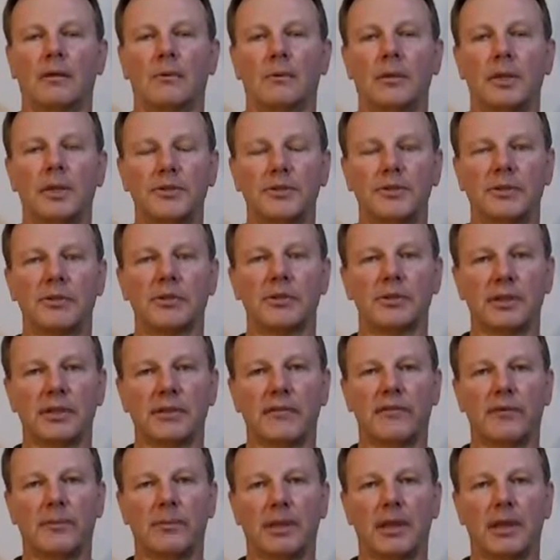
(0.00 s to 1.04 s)
Well, as you can see
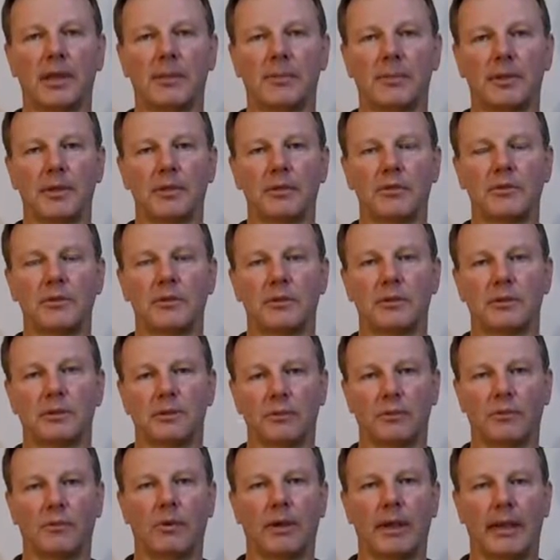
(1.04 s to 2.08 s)
from that image, the
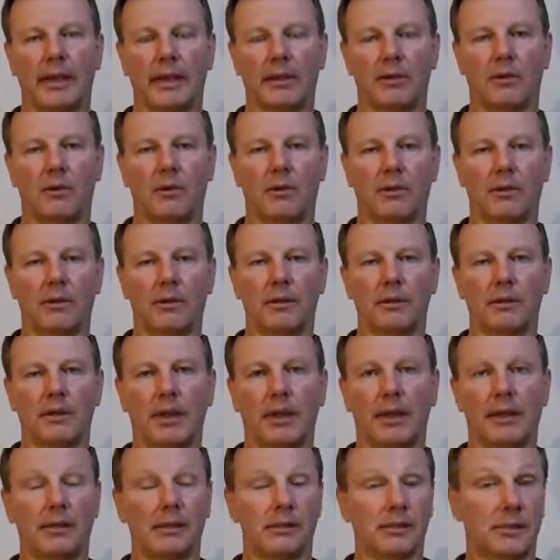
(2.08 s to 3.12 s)
door had on it
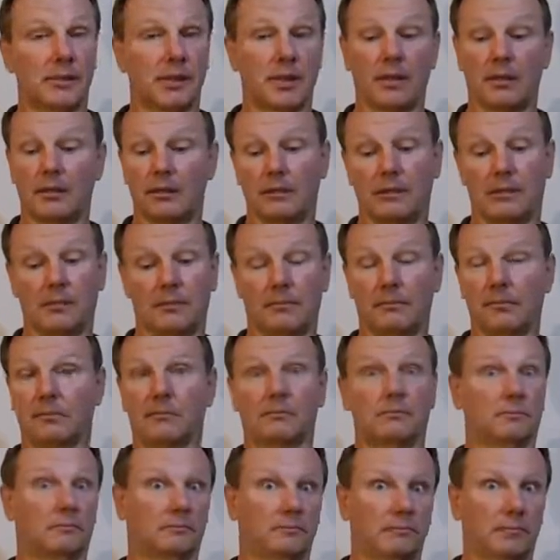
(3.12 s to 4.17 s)
a standard
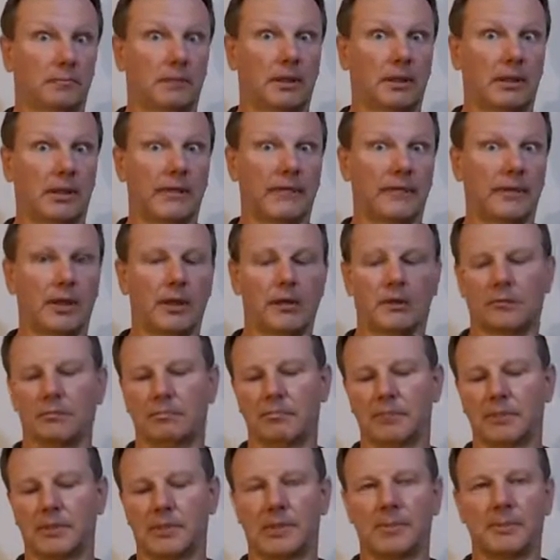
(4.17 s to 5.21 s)
lever handle,
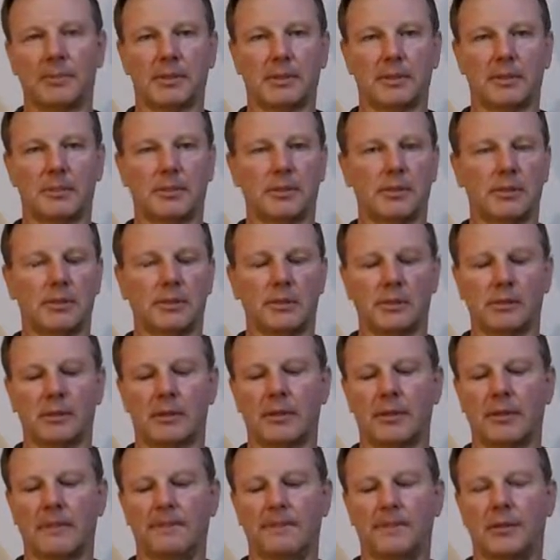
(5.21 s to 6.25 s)
something similar to this.
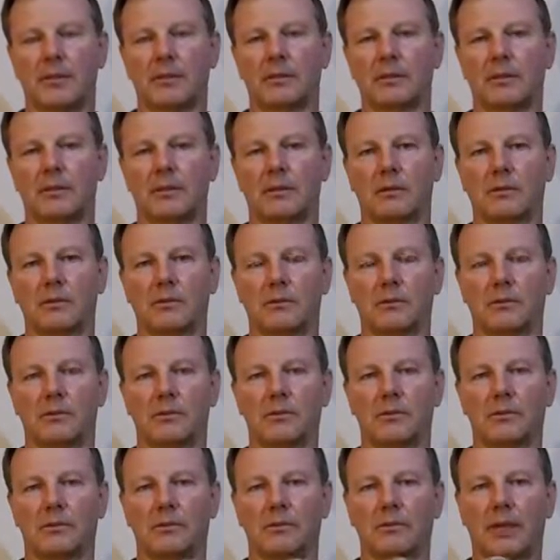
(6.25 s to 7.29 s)
So
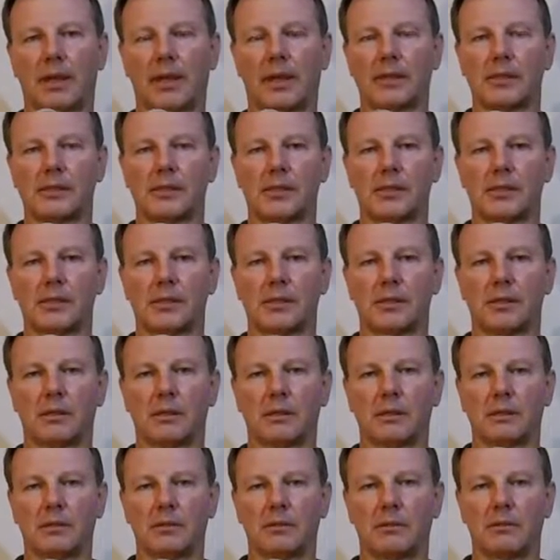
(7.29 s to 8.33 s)
to access
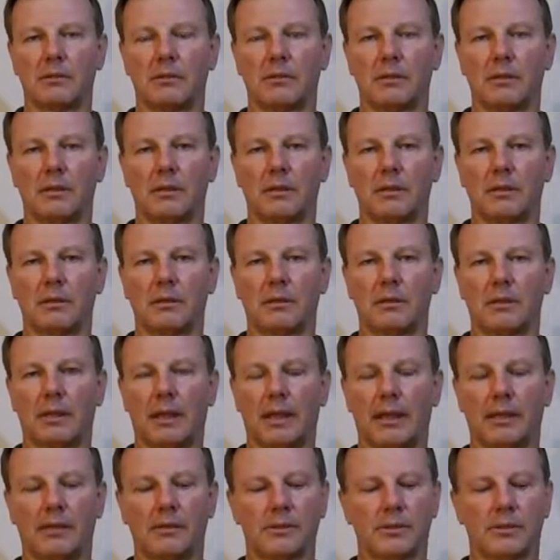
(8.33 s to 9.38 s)
into the
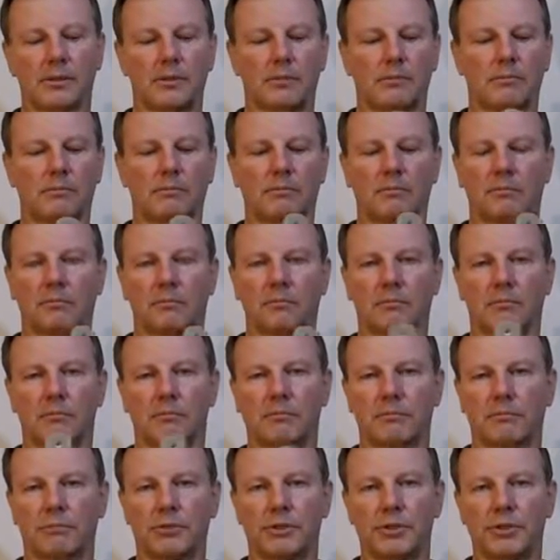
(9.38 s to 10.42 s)
house, you
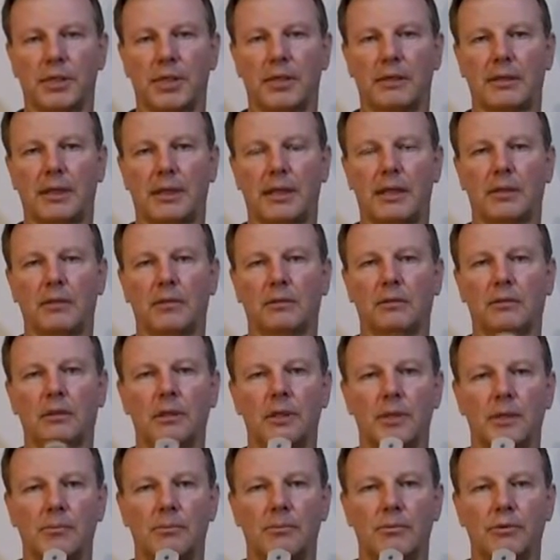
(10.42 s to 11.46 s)
push down the handle,
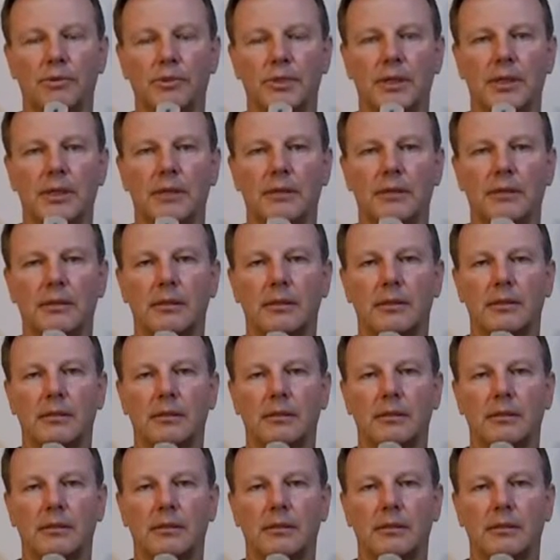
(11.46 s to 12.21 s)
push in,